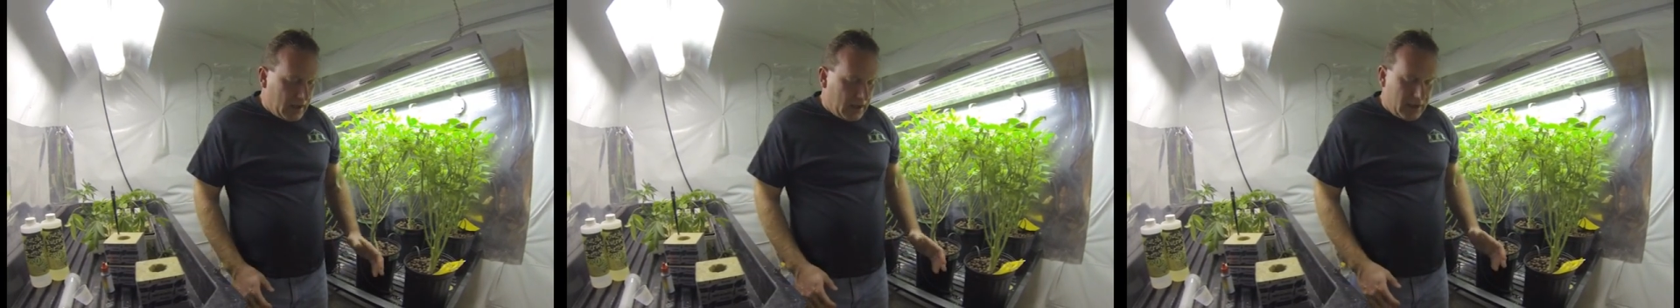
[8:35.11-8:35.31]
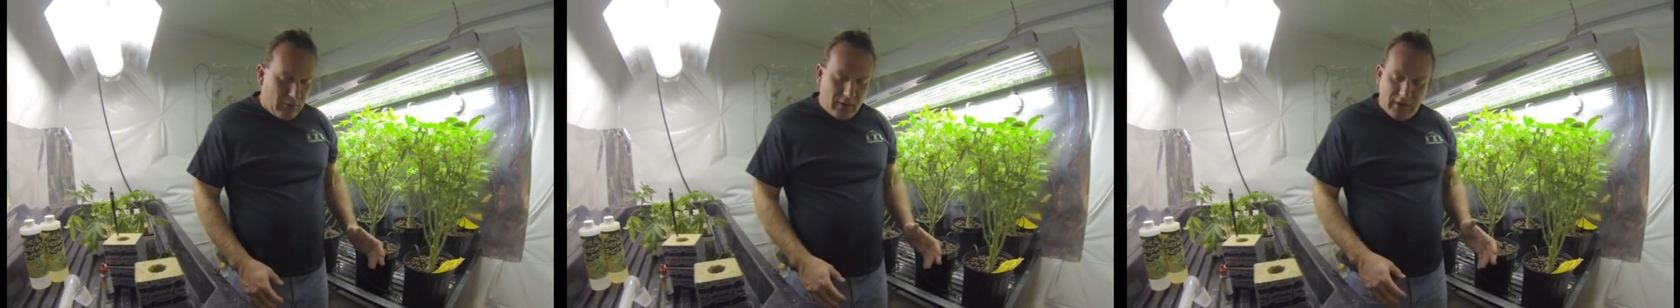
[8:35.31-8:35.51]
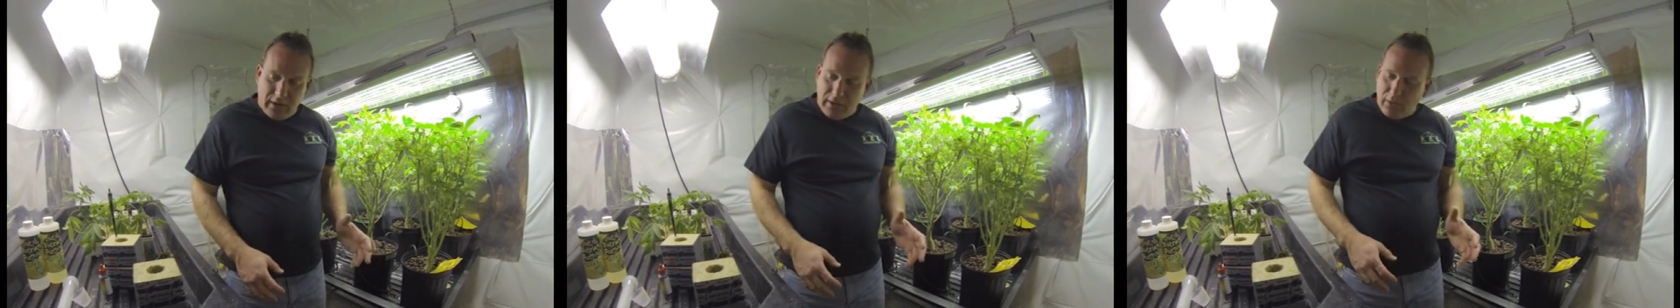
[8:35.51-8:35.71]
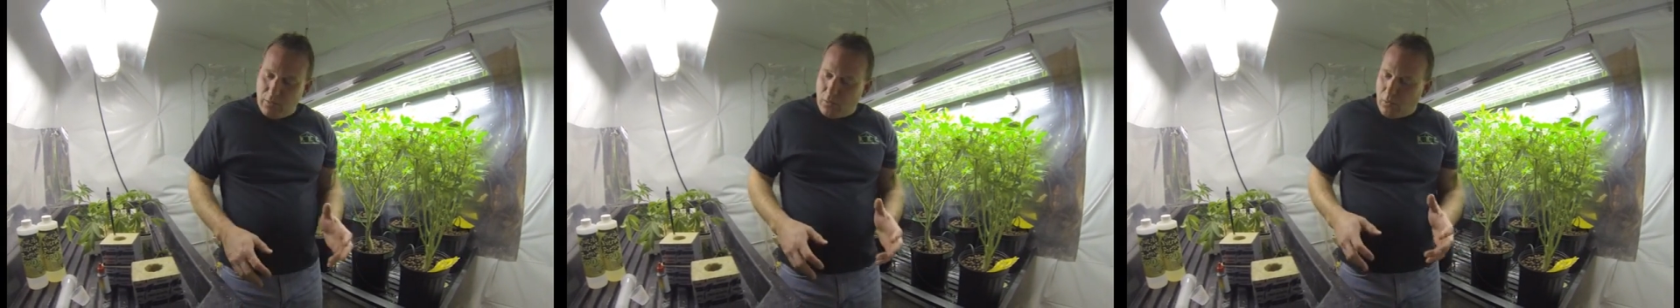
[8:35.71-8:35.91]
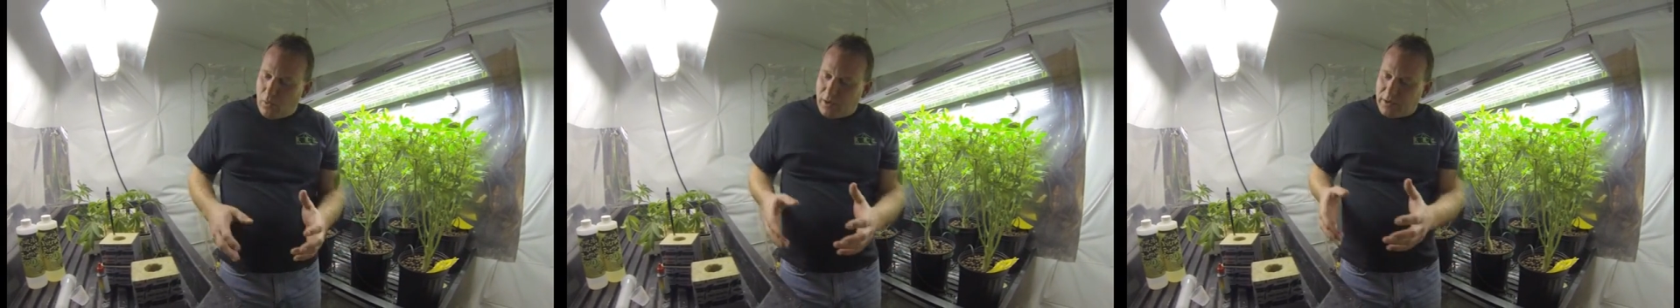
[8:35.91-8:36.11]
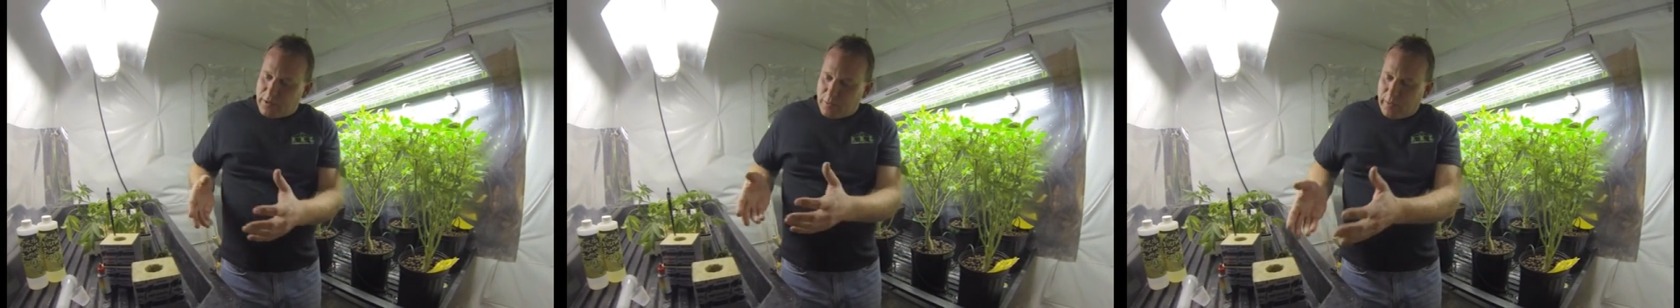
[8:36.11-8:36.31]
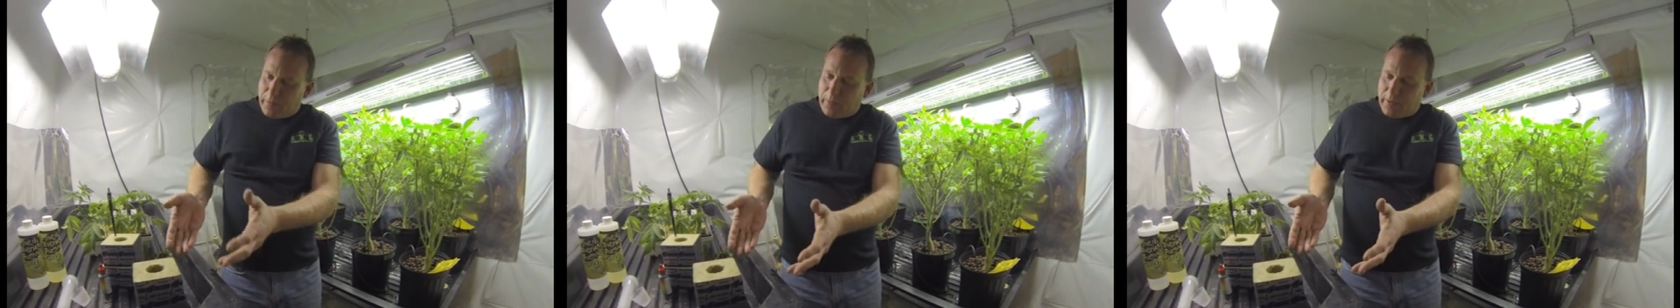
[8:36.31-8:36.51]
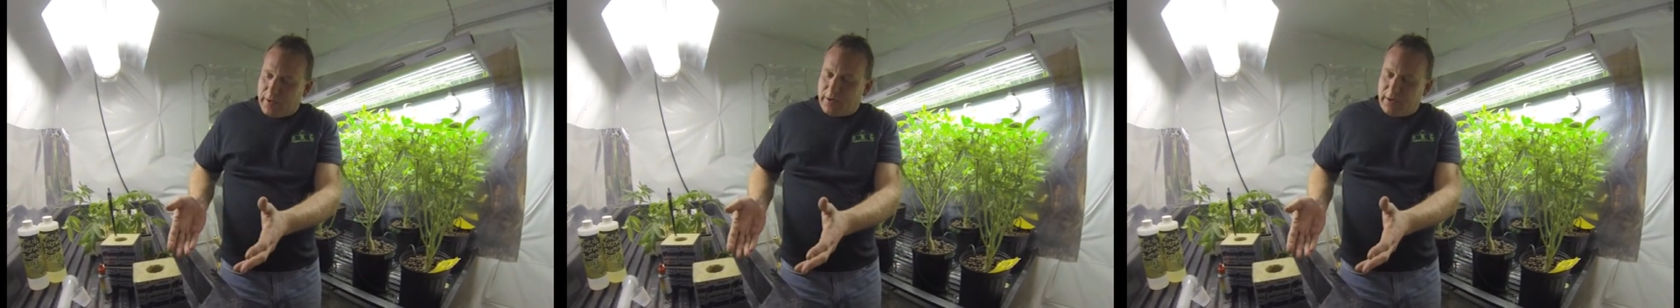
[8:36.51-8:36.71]
And really, once we
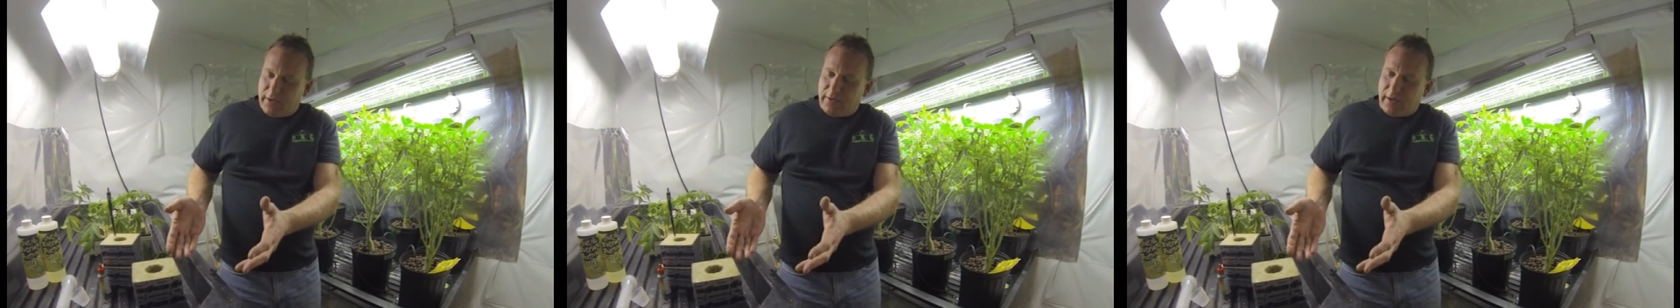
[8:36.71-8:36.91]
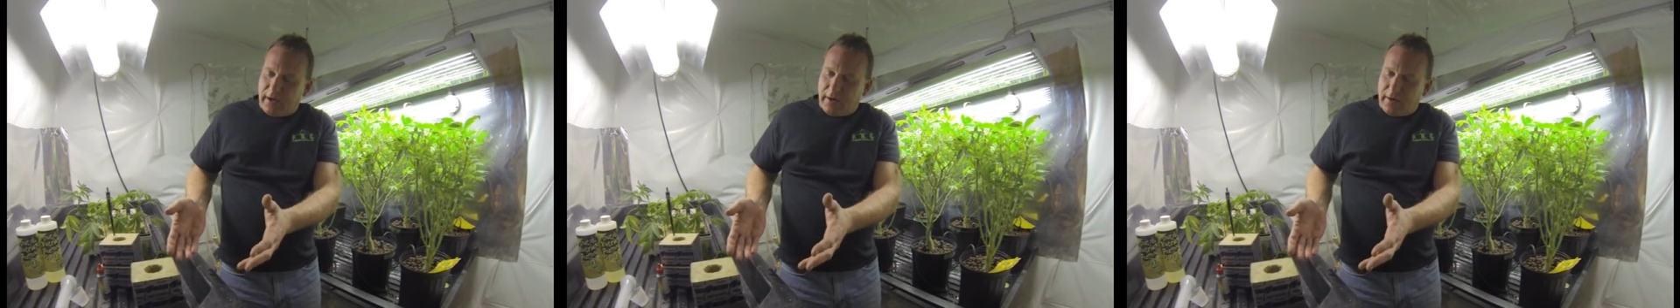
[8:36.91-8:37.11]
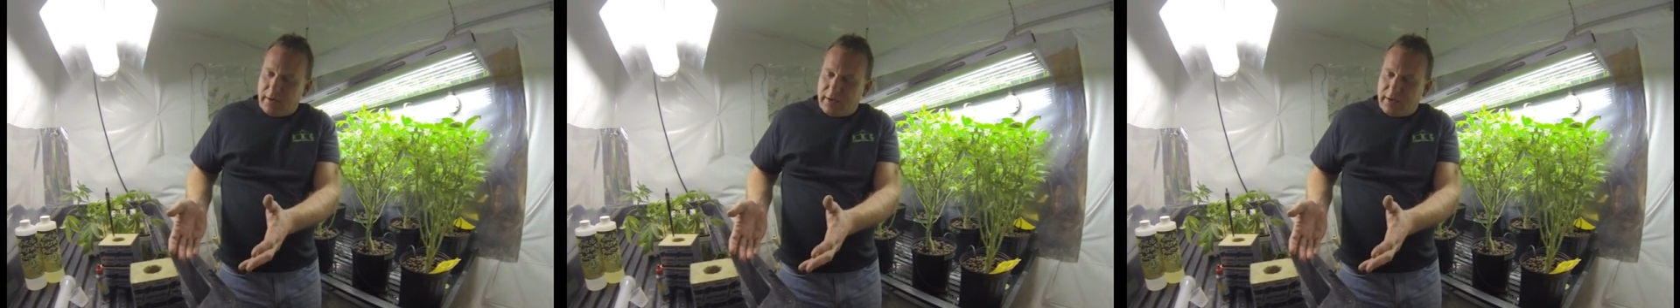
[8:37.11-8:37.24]
put it in there,